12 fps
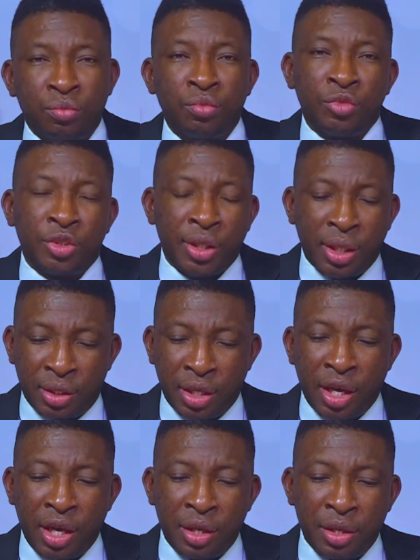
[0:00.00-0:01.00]
Yes,
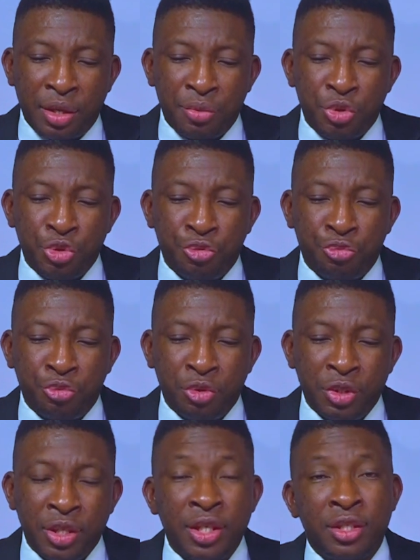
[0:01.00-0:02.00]
you've
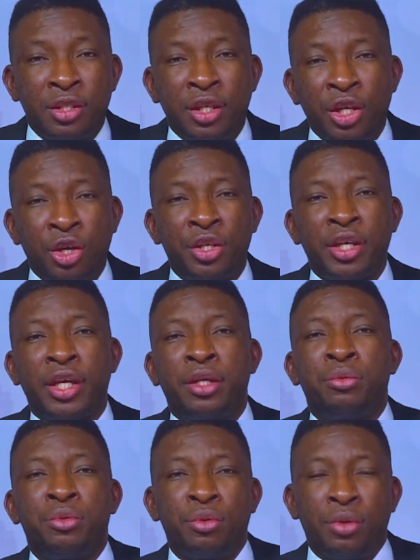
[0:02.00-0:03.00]
hit the nail on the head.
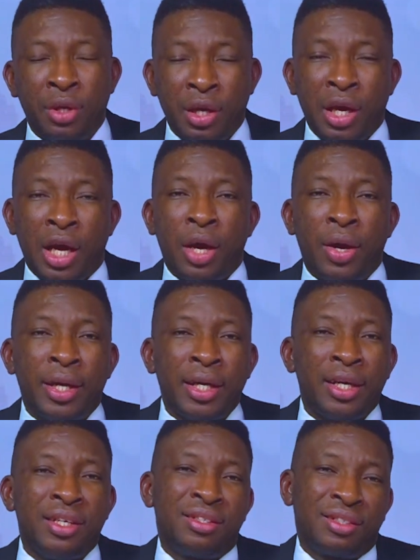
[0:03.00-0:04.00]
Our
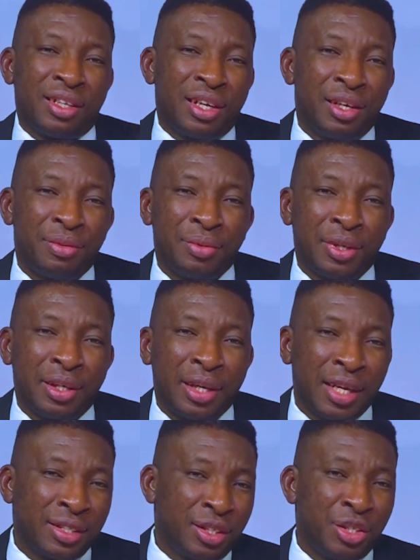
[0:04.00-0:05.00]
analyst,
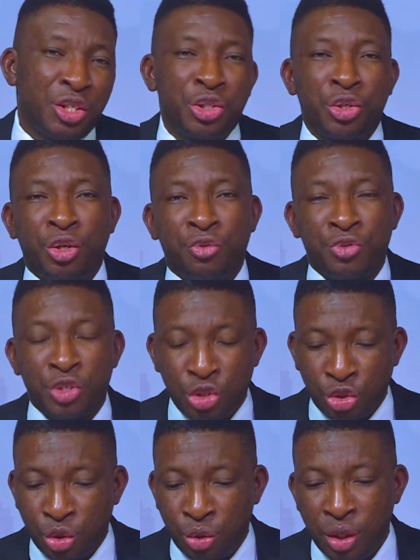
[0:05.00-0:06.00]
last edition of this
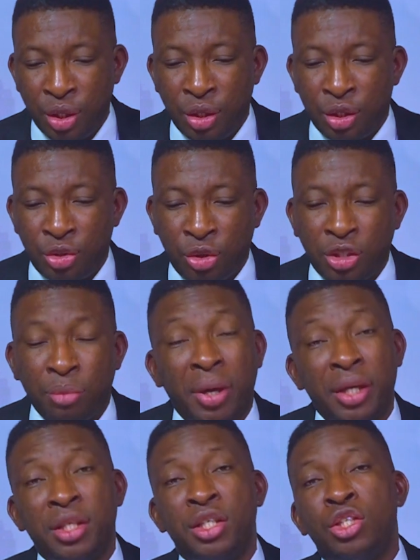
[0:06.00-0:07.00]
show, talked about
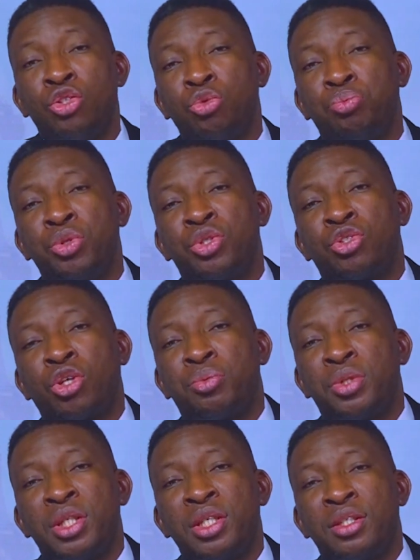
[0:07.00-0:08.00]
the need to put
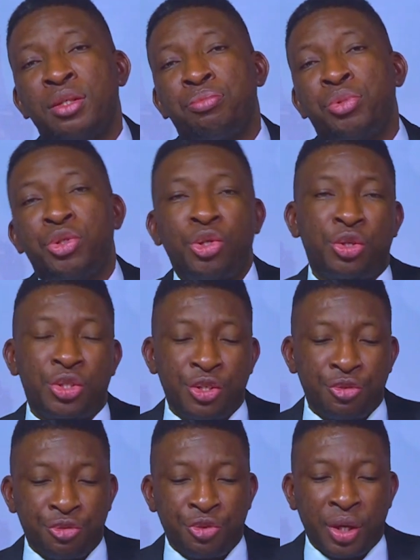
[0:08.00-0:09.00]
subsidies in
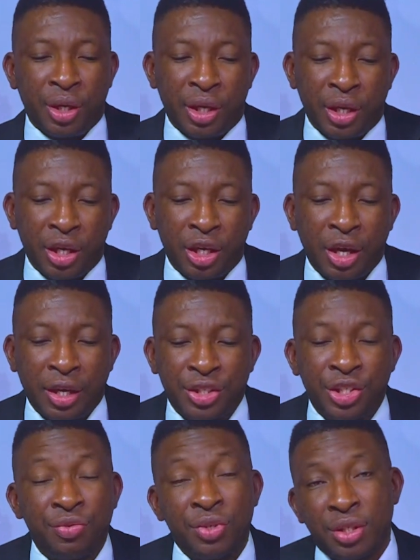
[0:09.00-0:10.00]
productive
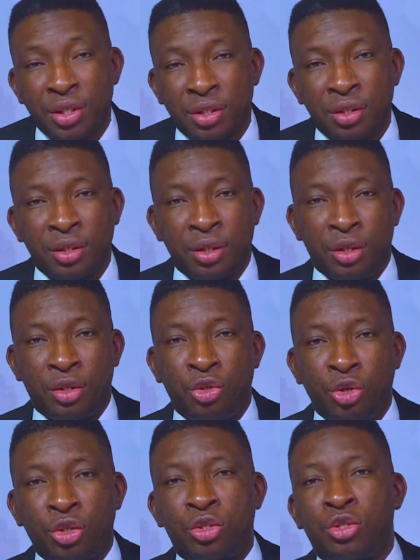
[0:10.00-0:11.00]
activities,
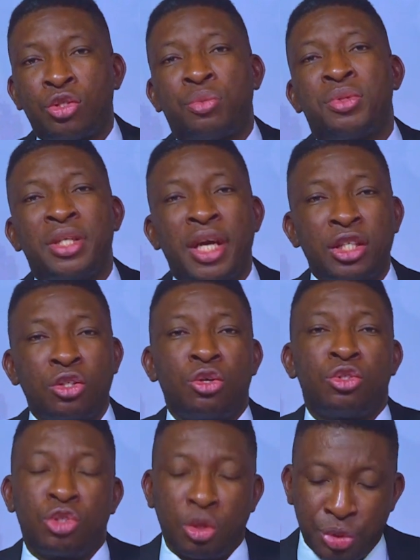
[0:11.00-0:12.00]
not subsidized
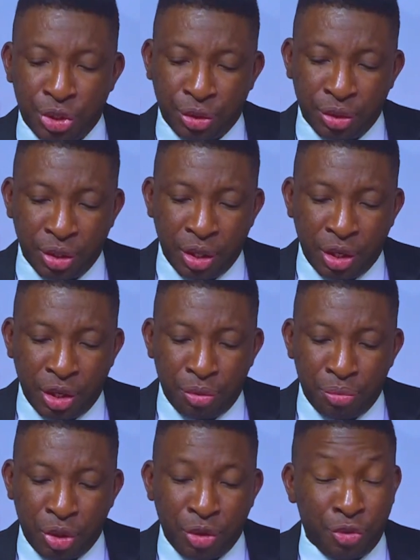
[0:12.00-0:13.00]
consumption.
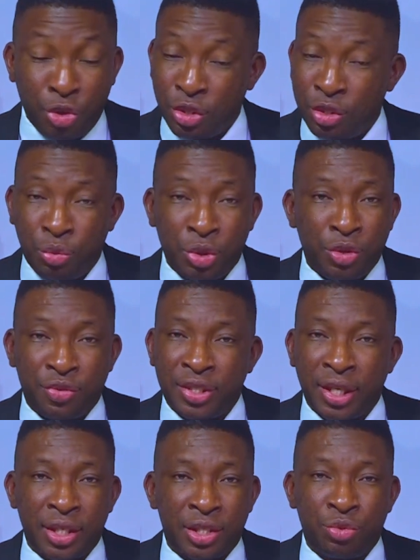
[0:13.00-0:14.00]
But of course, what you've
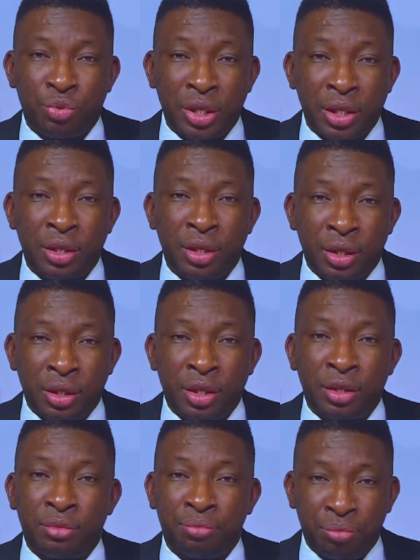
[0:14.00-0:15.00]
said is really
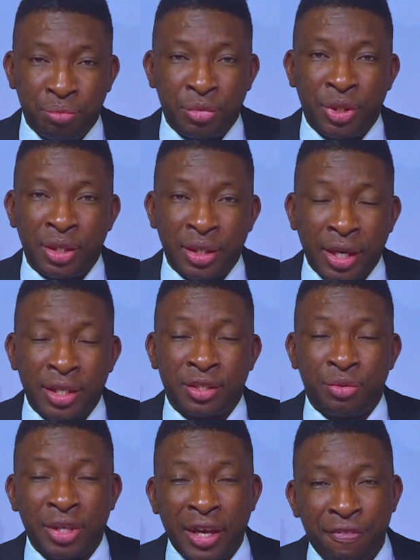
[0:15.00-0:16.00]
the thing that is
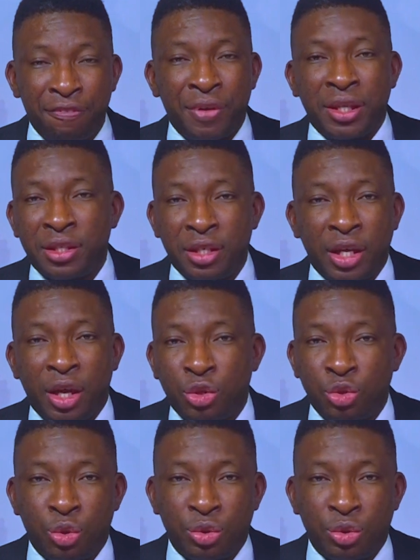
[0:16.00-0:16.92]
really affecting the households.